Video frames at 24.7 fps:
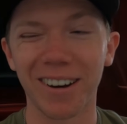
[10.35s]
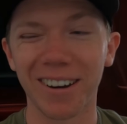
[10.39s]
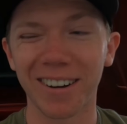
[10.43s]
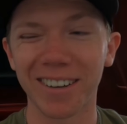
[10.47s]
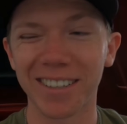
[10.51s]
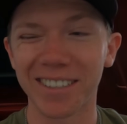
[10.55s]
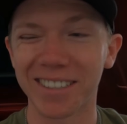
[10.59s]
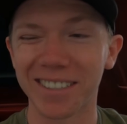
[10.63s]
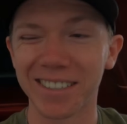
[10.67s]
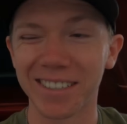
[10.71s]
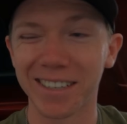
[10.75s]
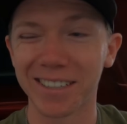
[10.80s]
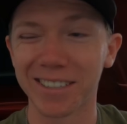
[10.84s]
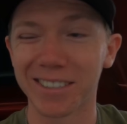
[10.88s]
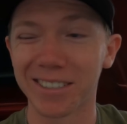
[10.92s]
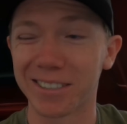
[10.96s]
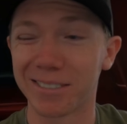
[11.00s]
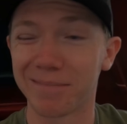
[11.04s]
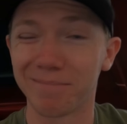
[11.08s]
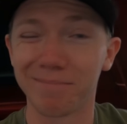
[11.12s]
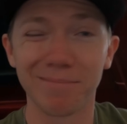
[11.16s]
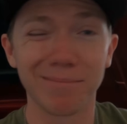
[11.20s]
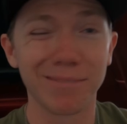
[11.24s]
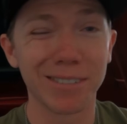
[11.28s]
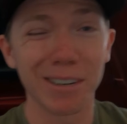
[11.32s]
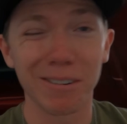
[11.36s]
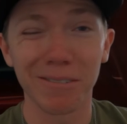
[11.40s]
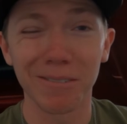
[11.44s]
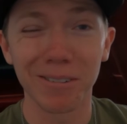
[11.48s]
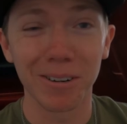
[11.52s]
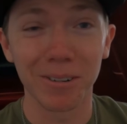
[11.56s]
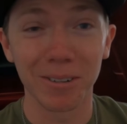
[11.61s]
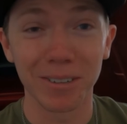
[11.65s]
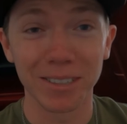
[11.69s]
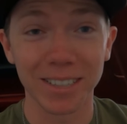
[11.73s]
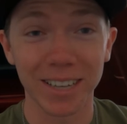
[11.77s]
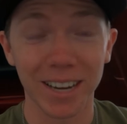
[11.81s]
Honestly, I just don't
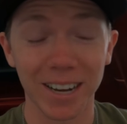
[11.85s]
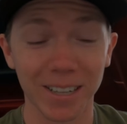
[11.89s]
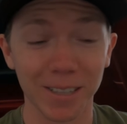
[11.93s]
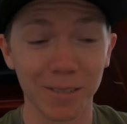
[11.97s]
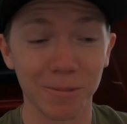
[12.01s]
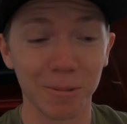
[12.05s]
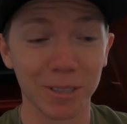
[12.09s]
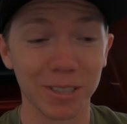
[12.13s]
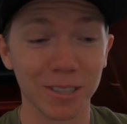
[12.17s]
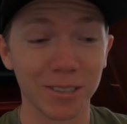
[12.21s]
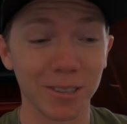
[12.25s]
know exactly what